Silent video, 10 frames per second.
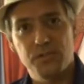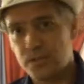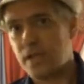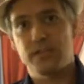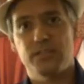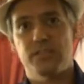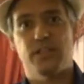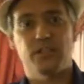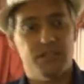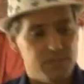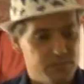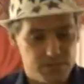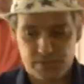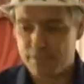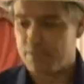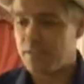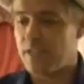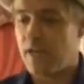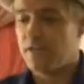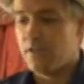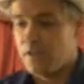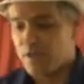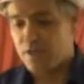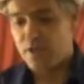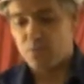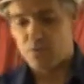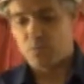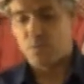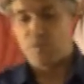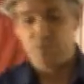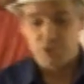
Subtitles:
Do not undersell it. Definitely not. Now, when I